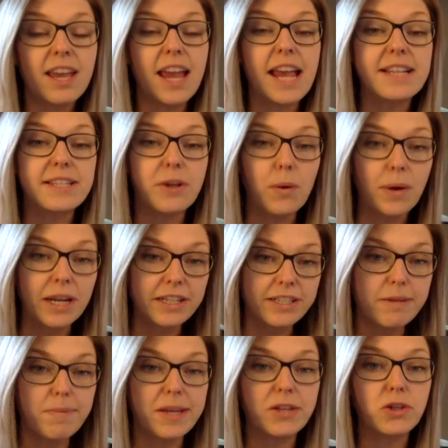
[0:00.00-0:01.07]
It's going to
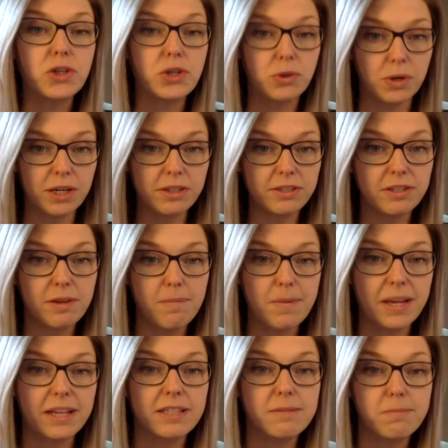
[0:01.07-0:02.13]
be short
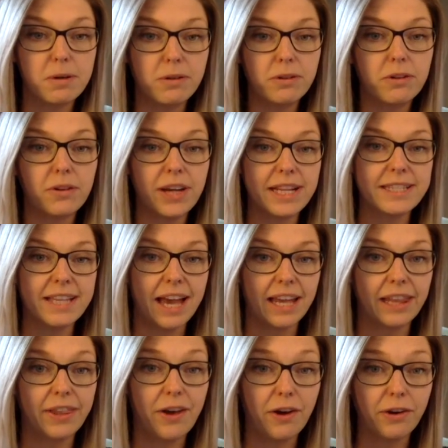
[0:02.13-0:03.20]
because both grades
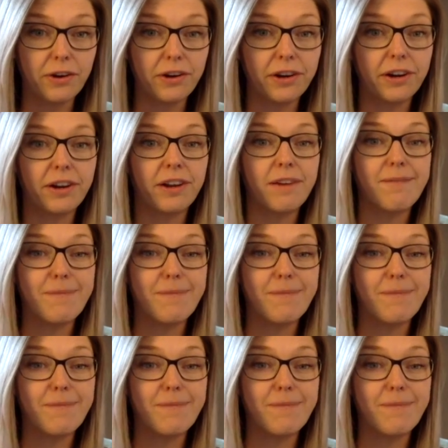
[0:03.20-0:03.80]
had longer